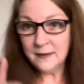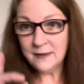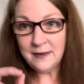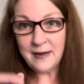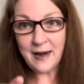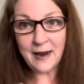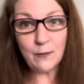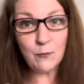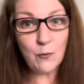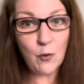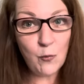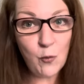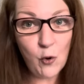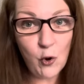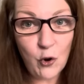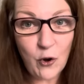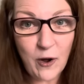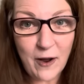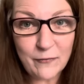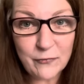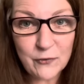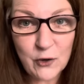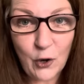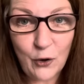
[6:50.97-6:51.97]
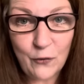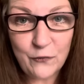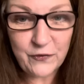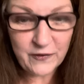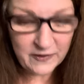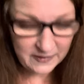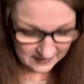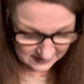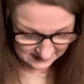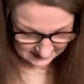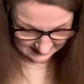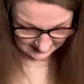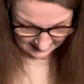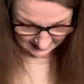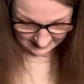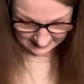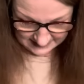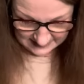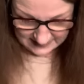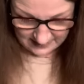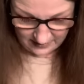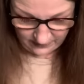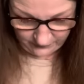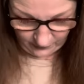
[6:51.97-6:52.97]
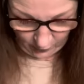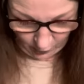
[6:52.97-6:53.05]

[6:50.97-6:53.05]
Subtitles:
Now I won't have coffee that tastes of